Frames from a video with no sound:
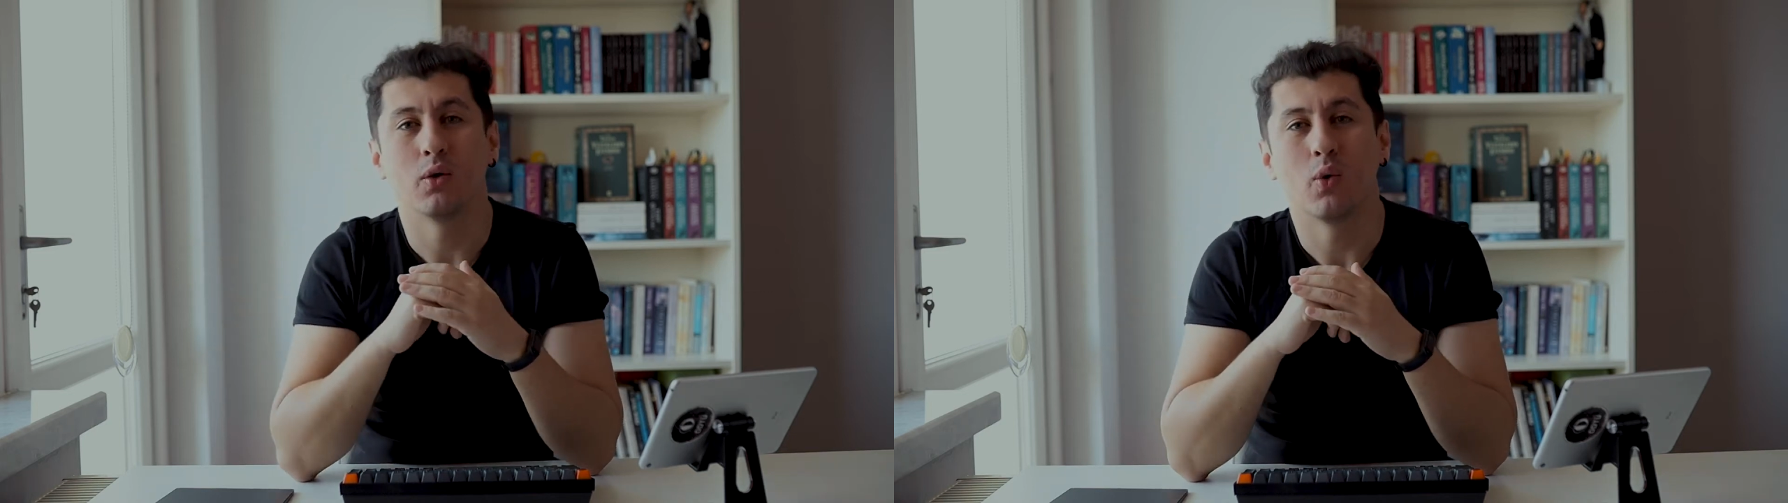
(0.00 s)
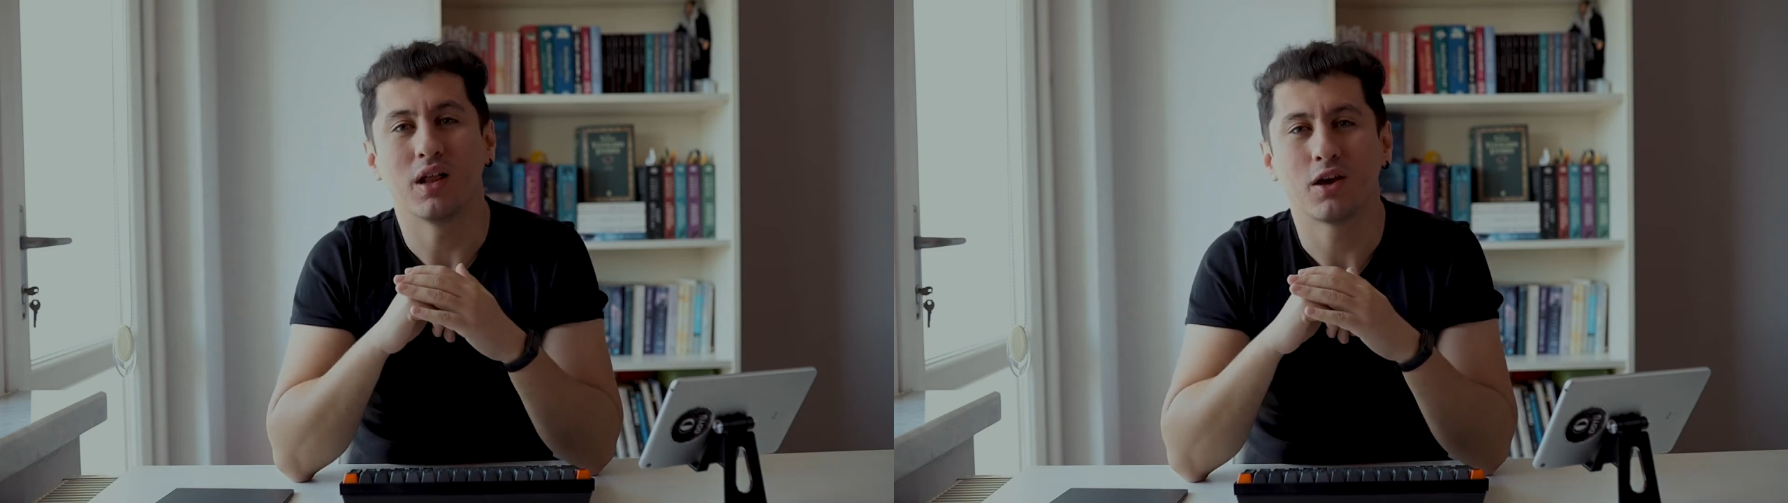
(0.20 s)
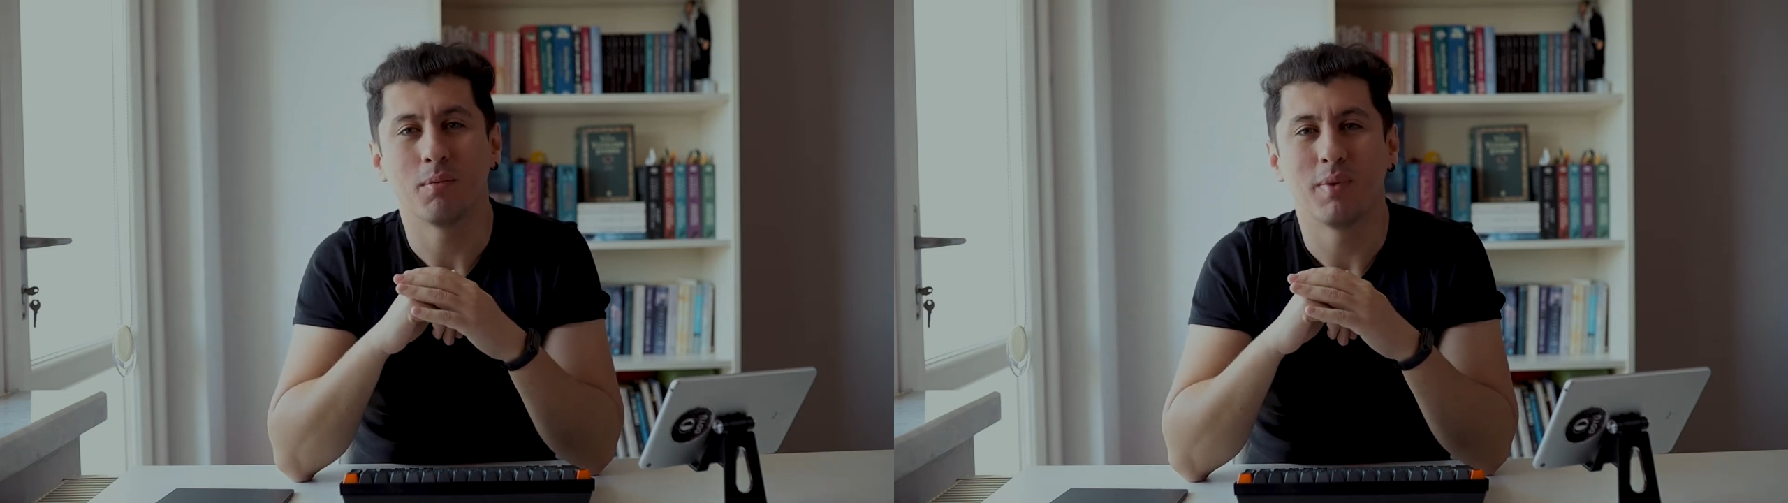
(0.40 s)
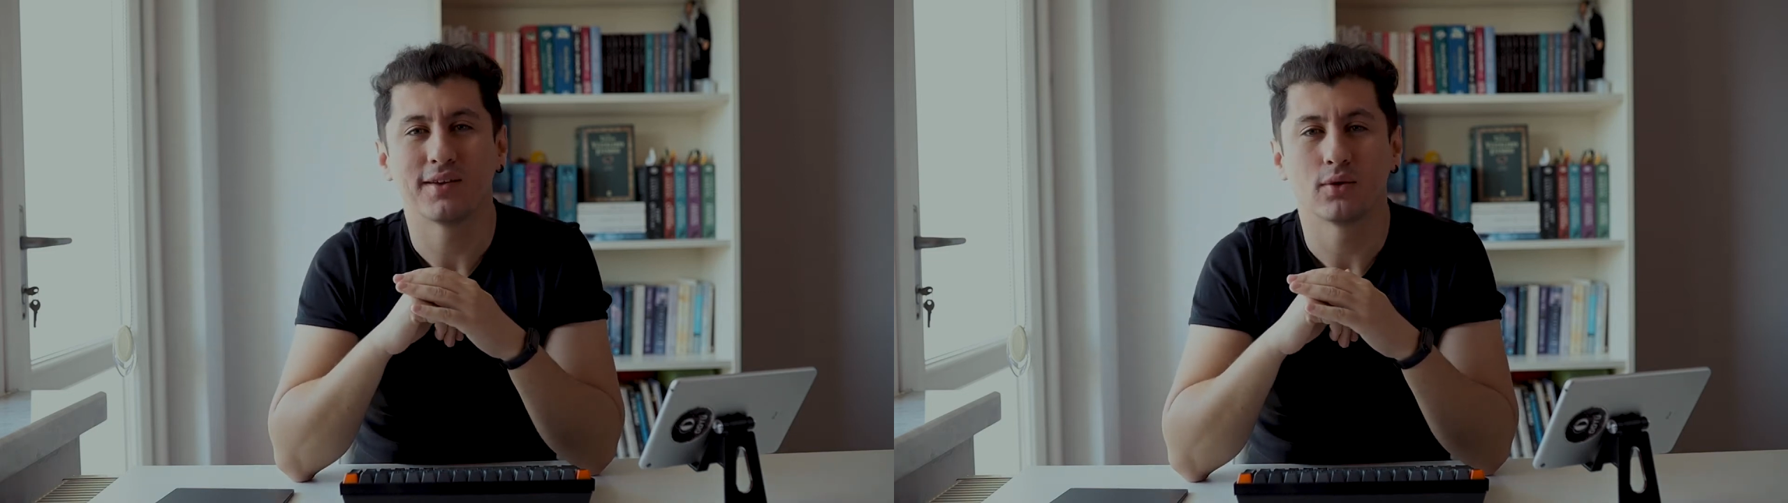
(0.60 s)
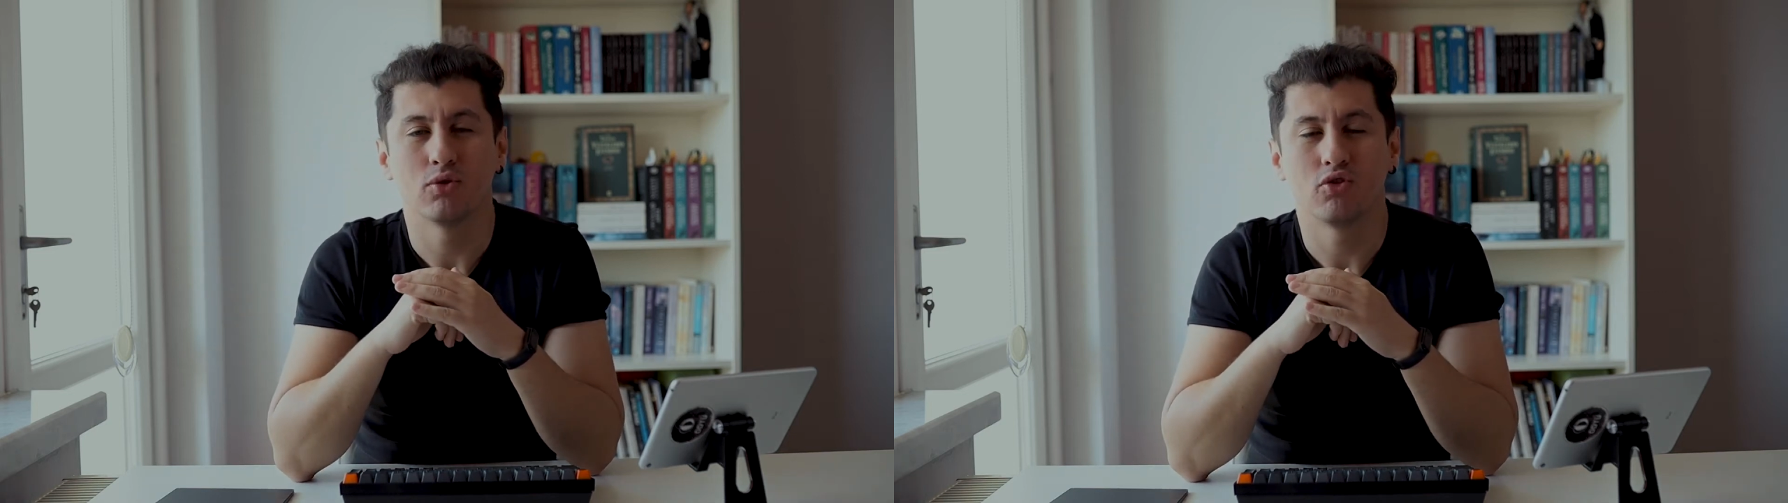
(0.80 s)
Welcome
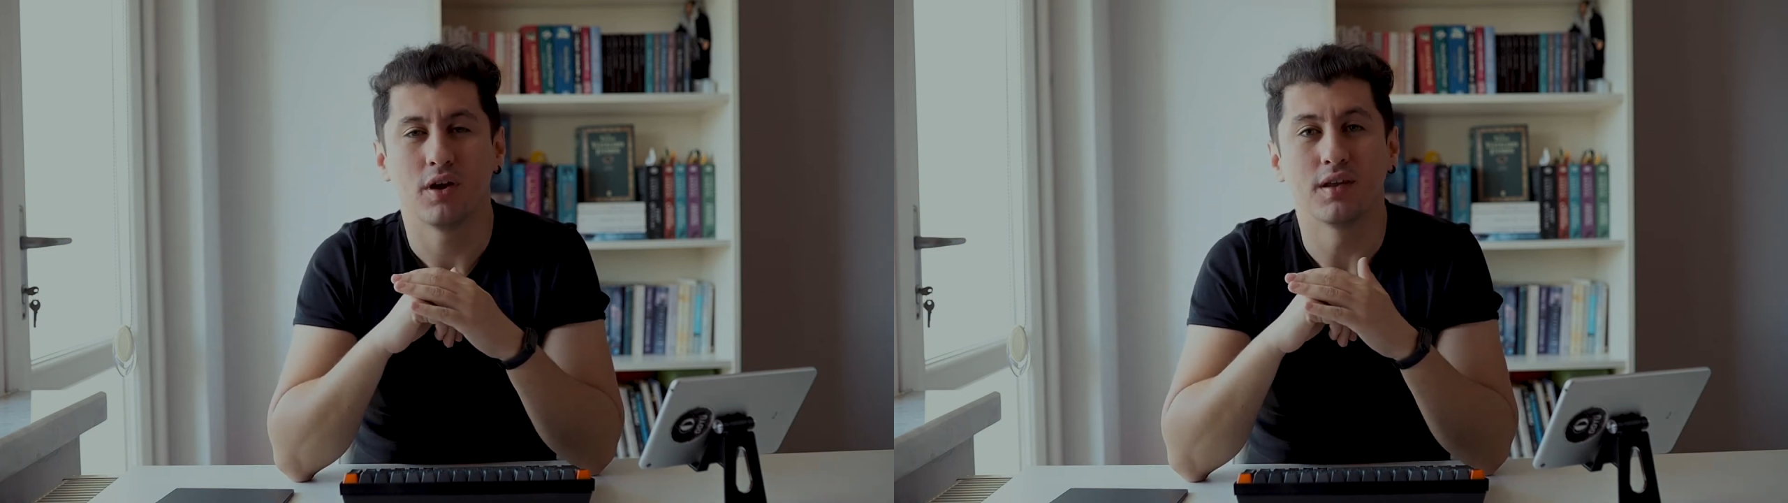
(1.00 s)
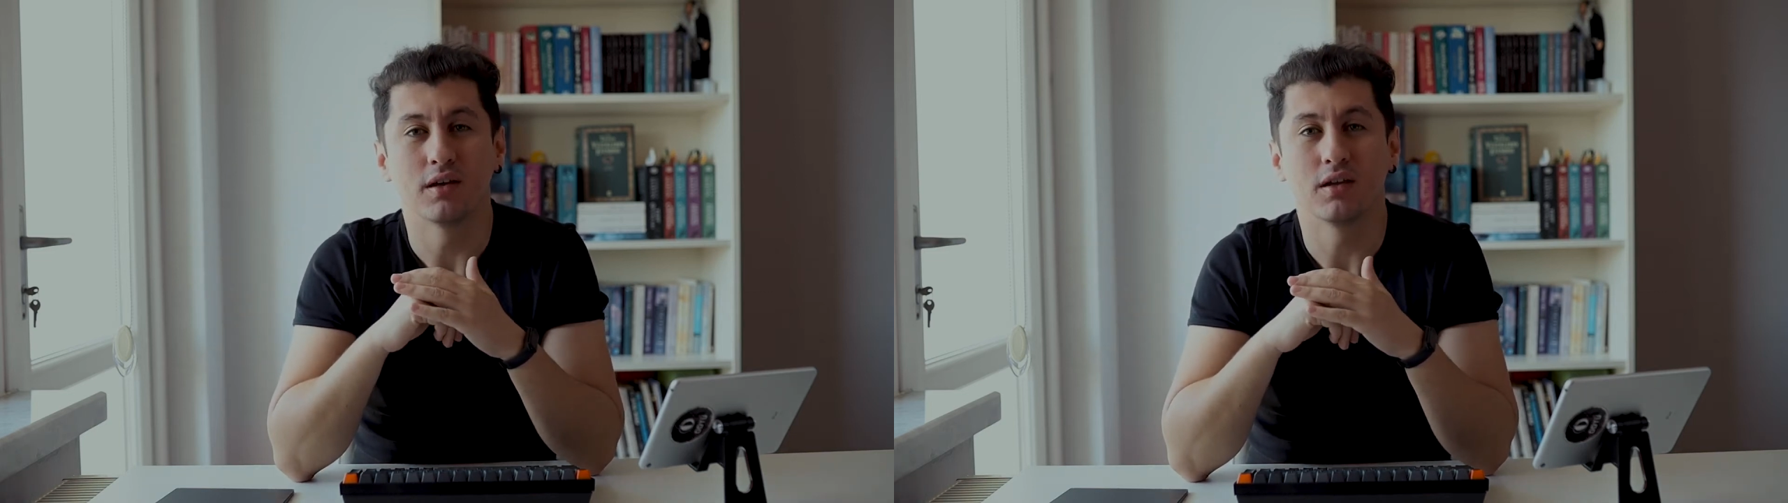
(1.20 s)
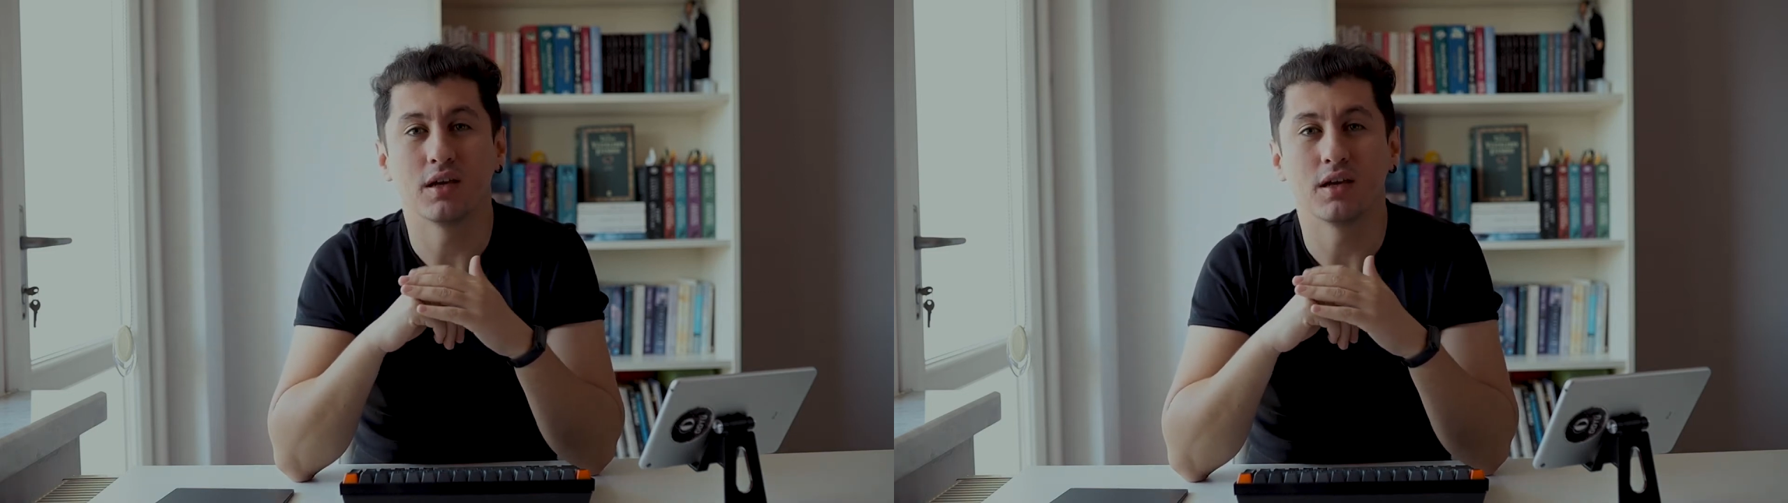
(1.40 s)
back to the channel.